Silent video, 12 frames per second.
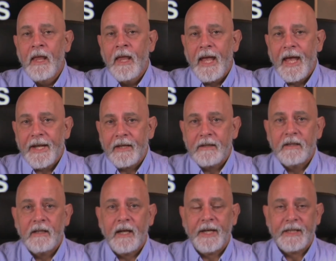Anna,
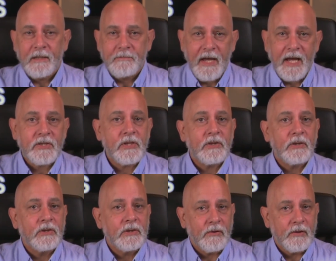I can imagine you're a